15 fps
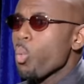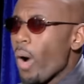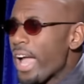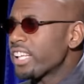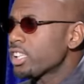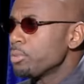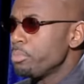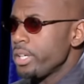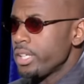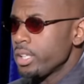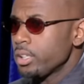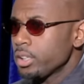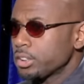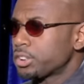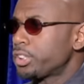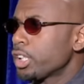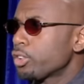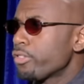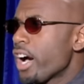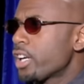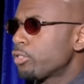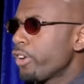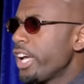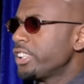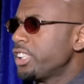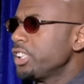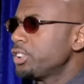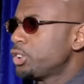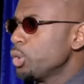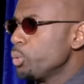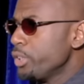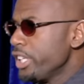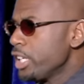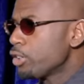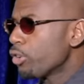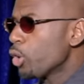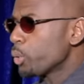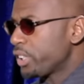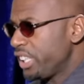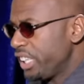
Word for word: white comedian, can stick around and raise his two Negro